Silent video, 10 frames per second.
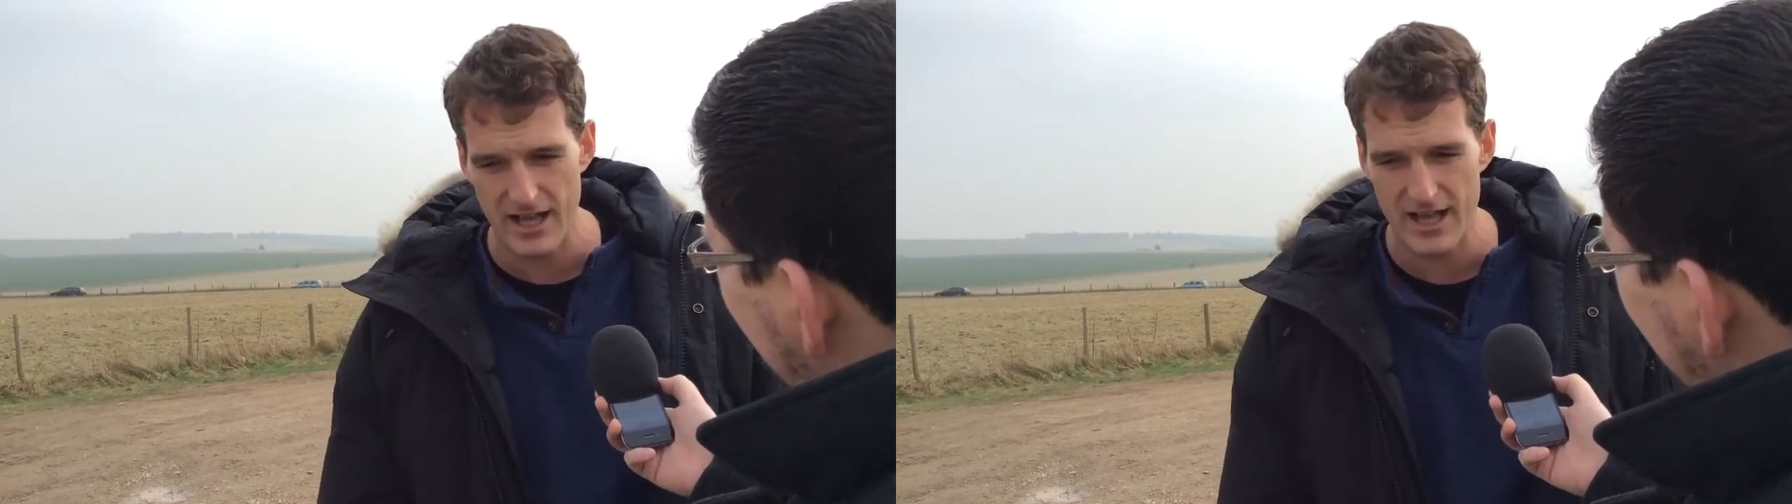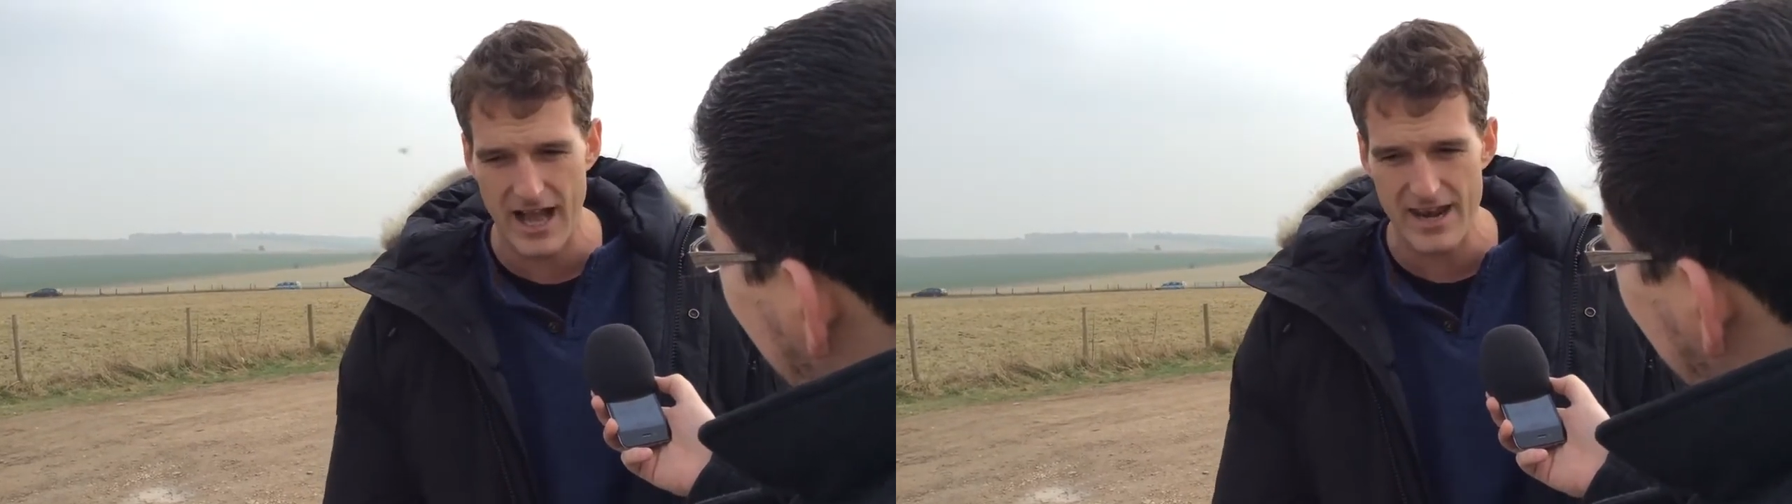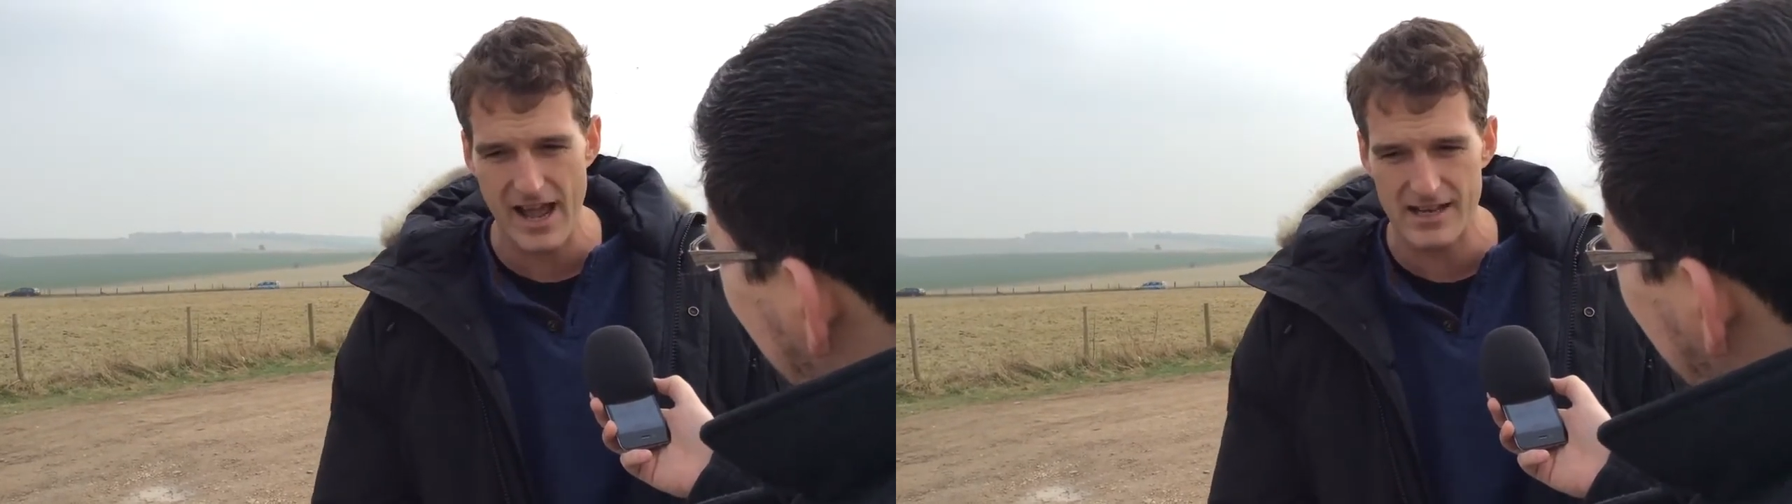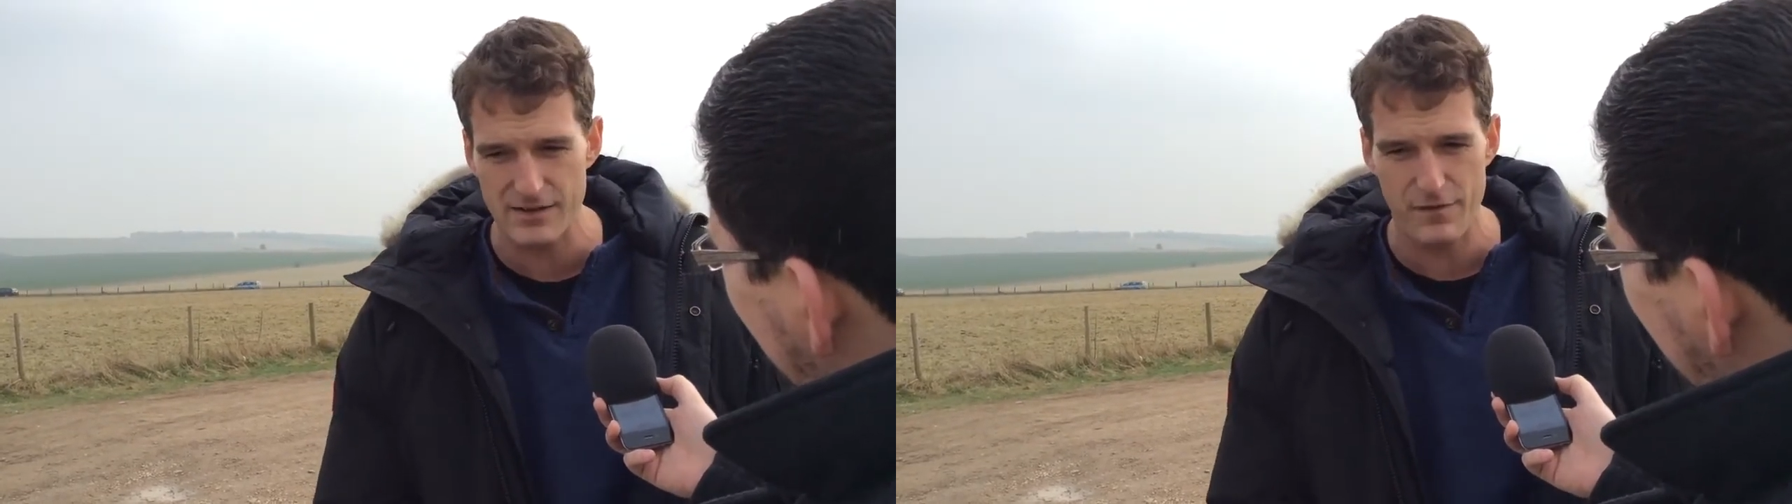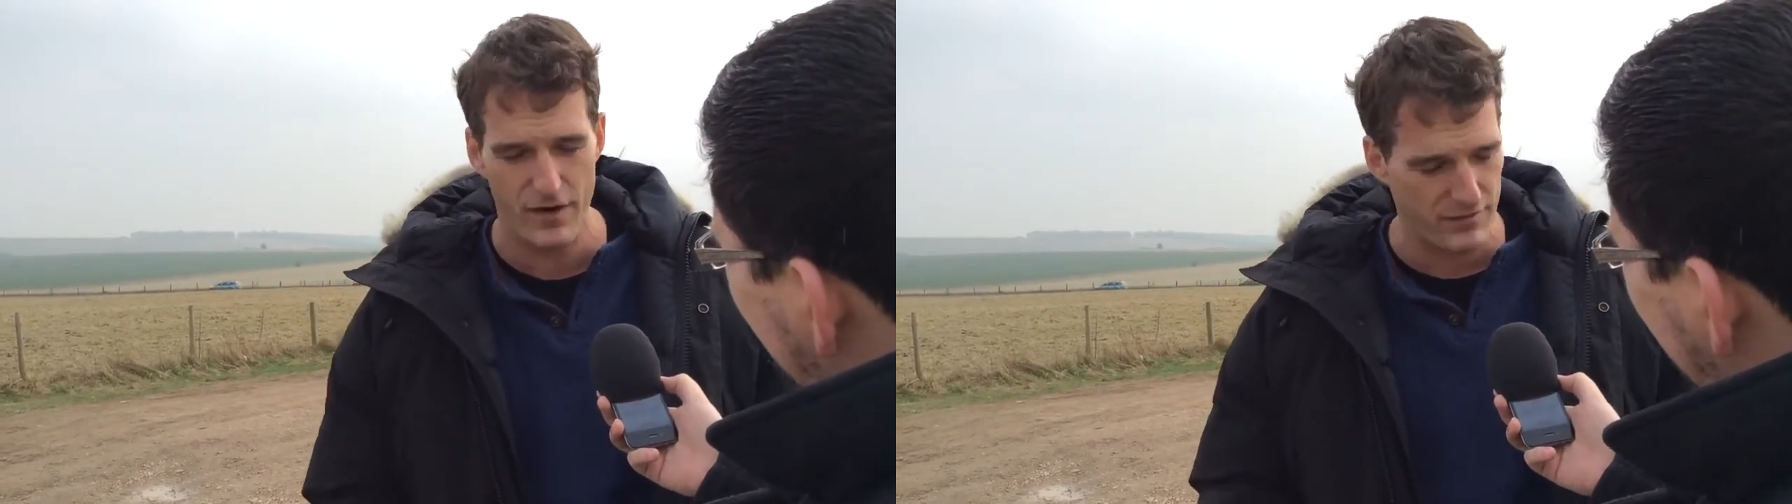uh, and that
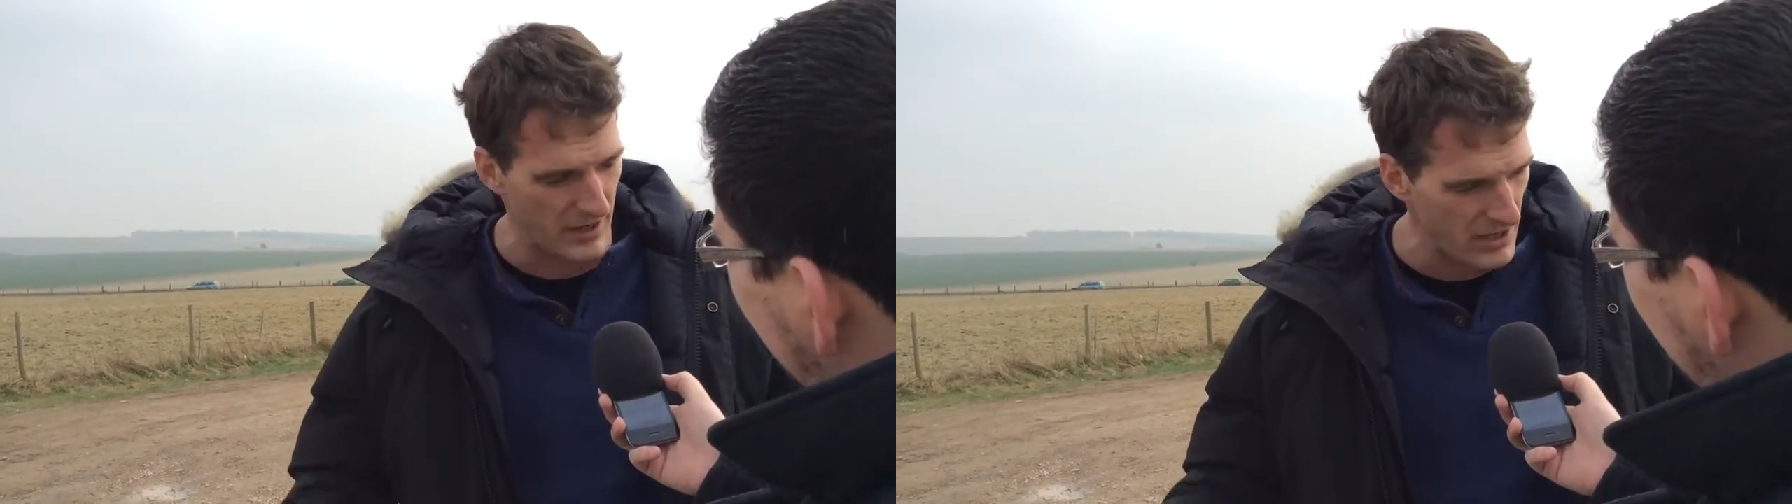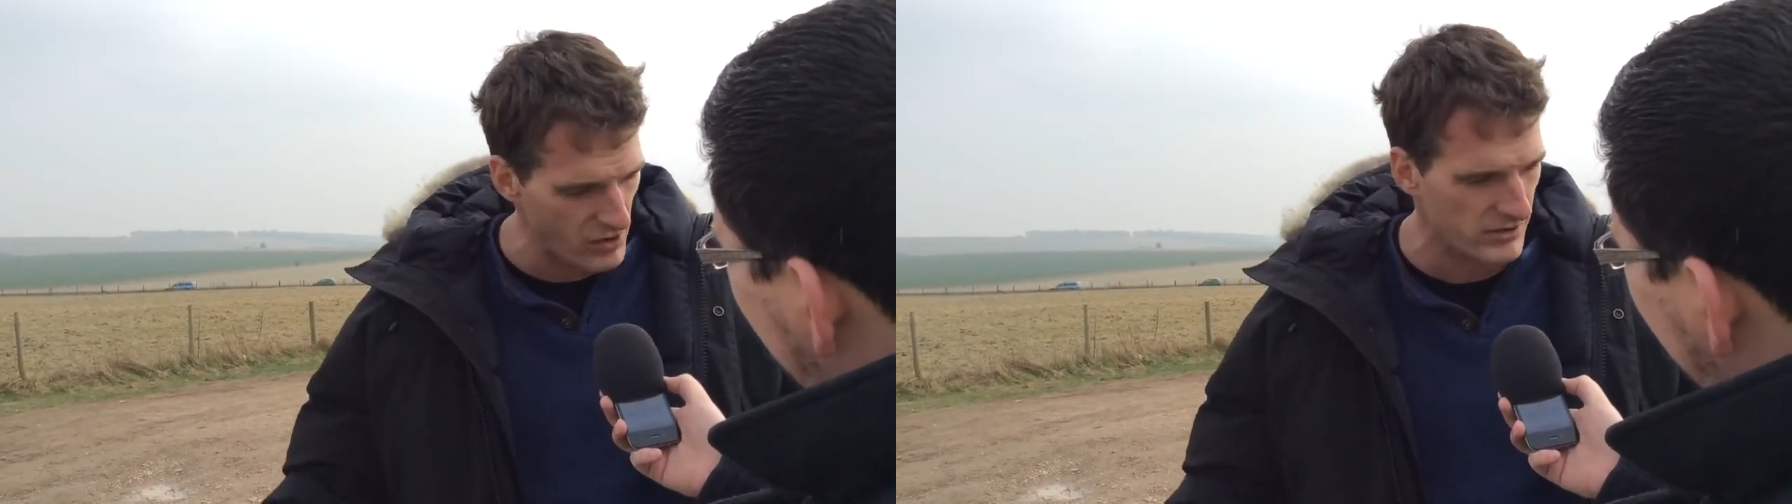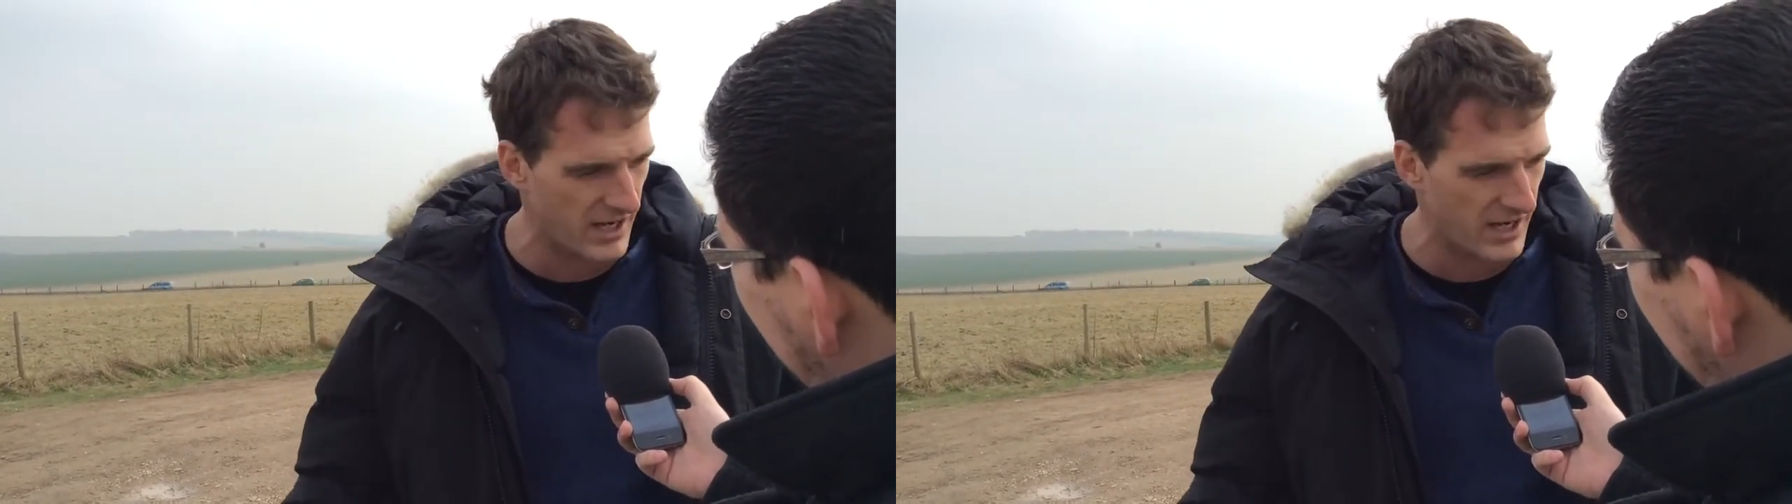is a very, very long